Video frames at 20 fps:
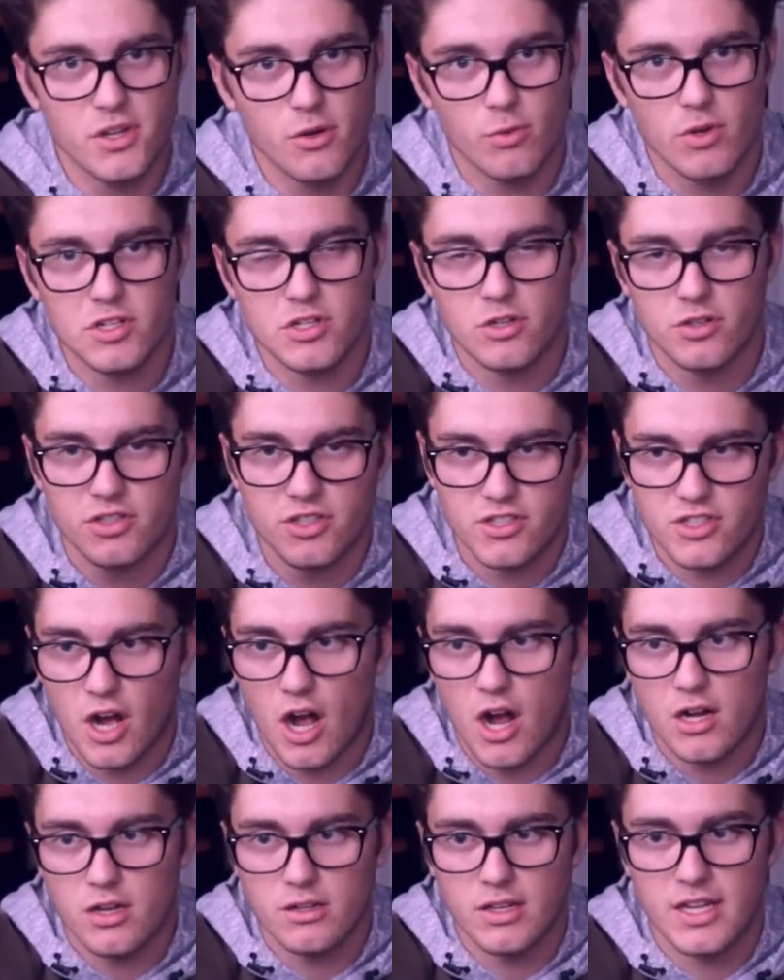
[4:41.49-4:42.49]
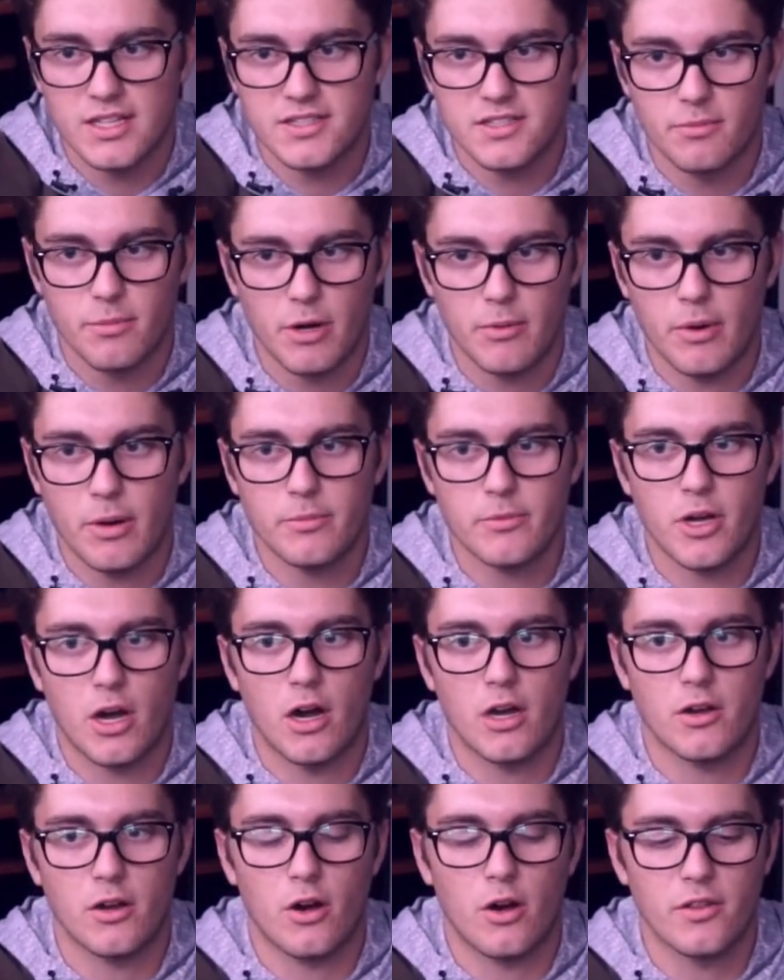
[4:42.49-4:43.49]
original stock lens that my mom
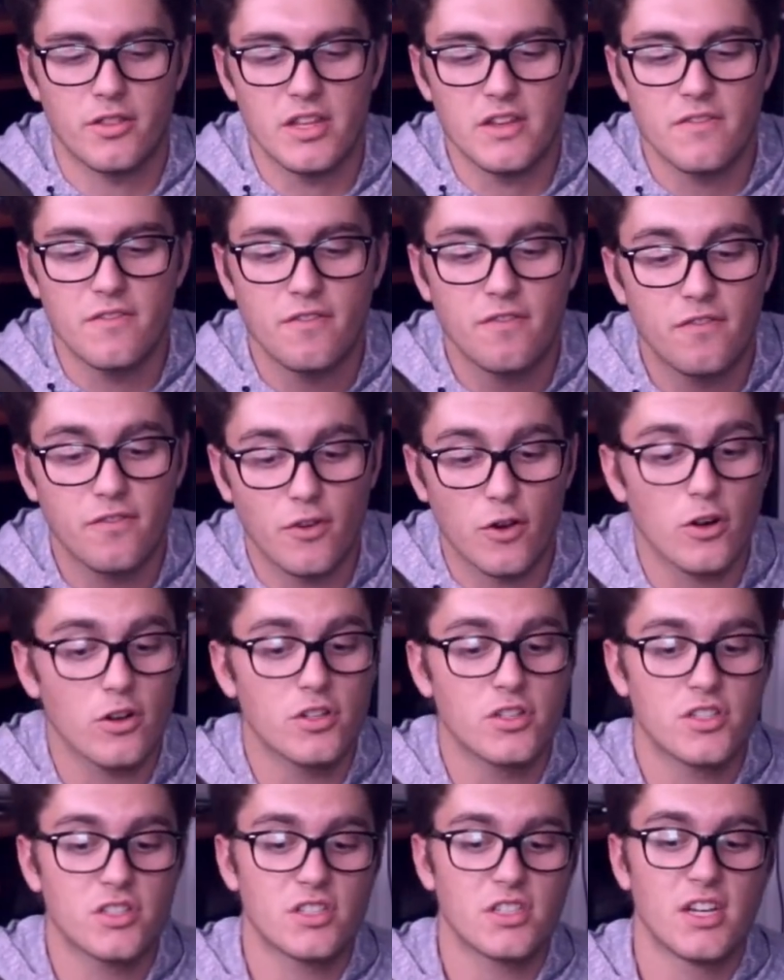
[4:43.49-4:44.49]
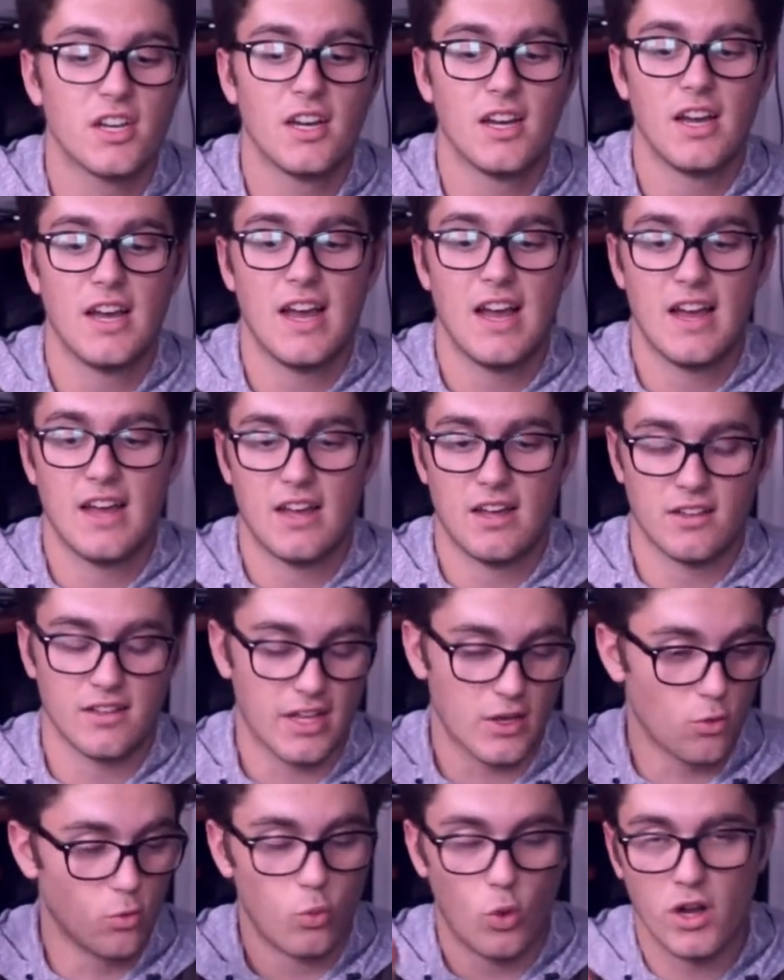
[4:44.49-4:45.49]
got on the first,
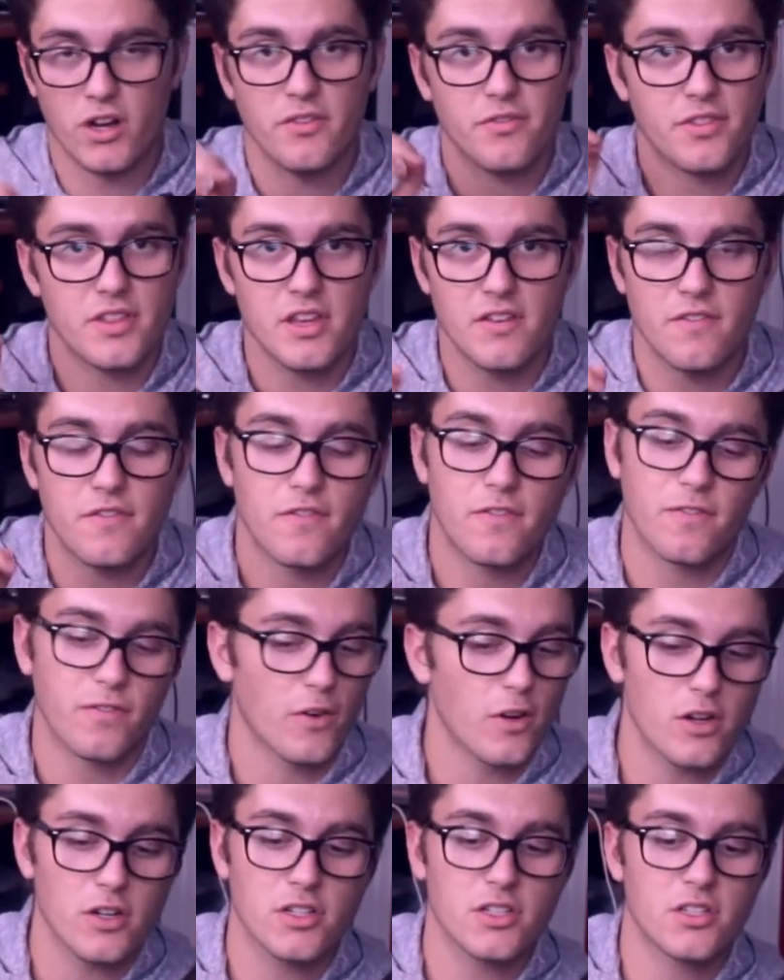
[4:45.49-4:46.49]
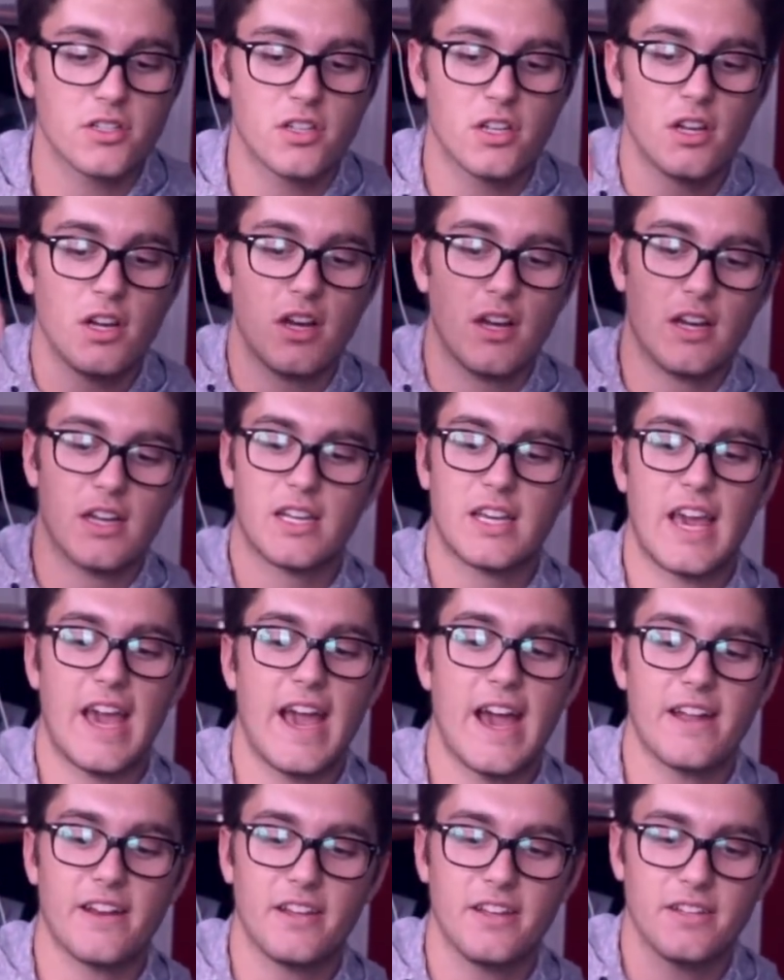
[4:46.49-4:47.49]
like one of the first
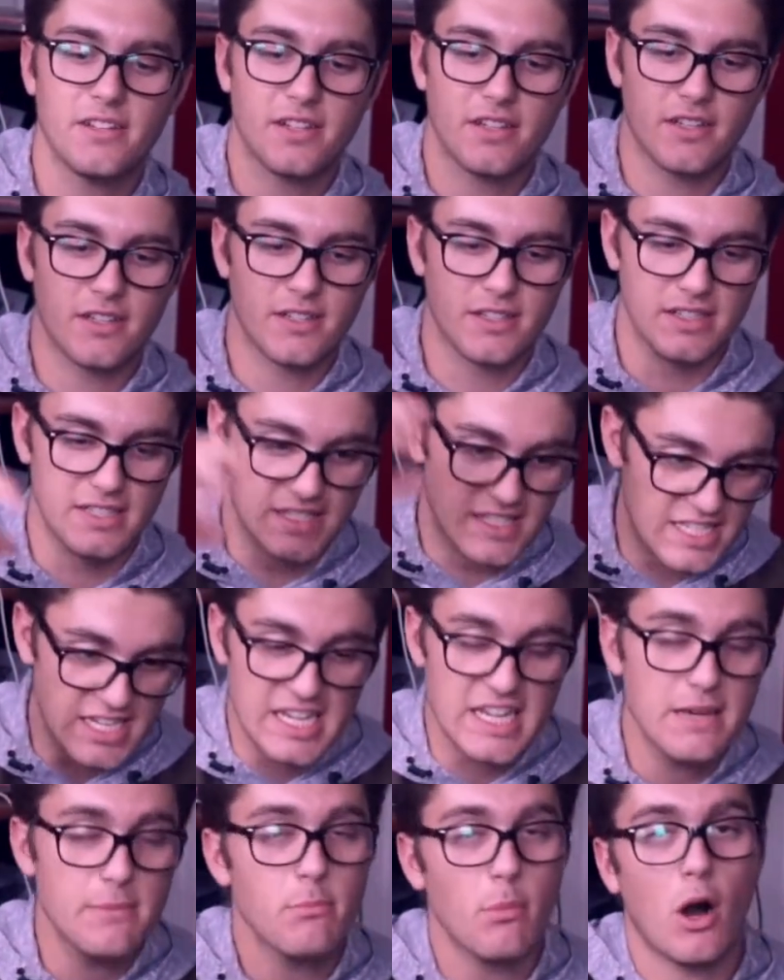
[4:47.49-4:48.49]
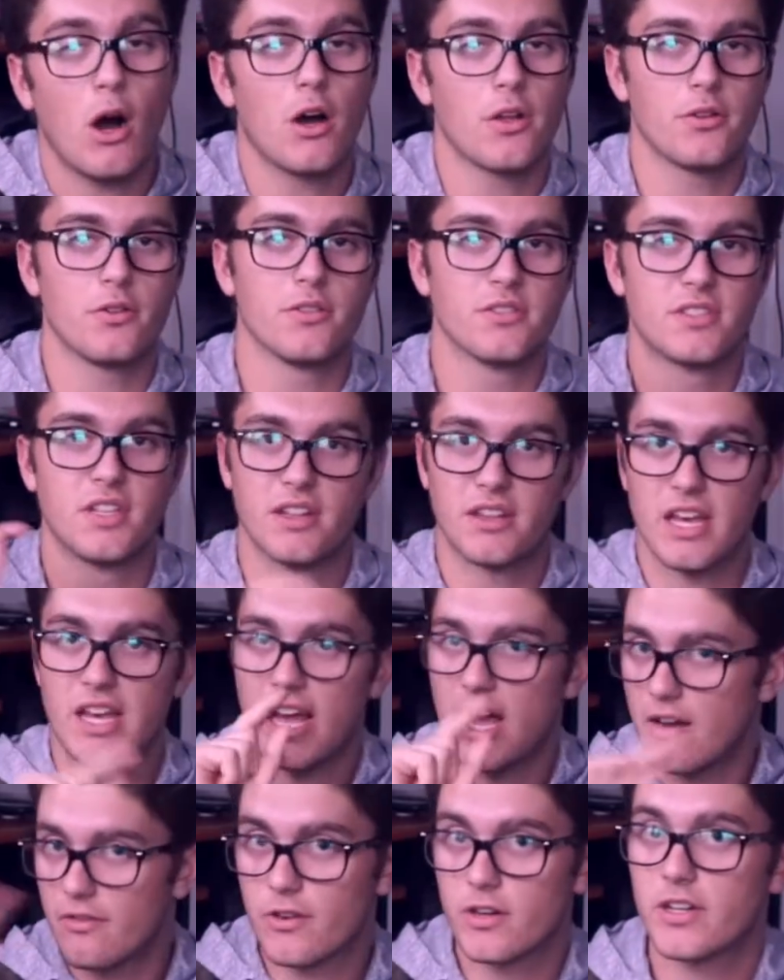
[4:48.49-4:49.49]
Canon D models that
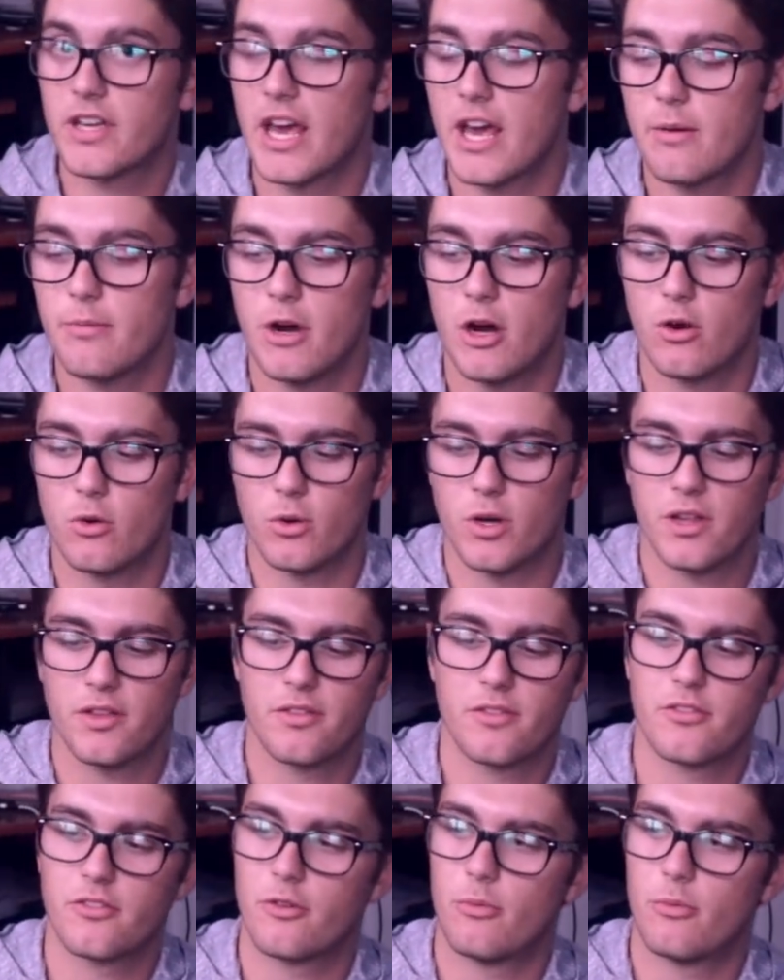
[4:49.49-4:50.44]
they ever came out with.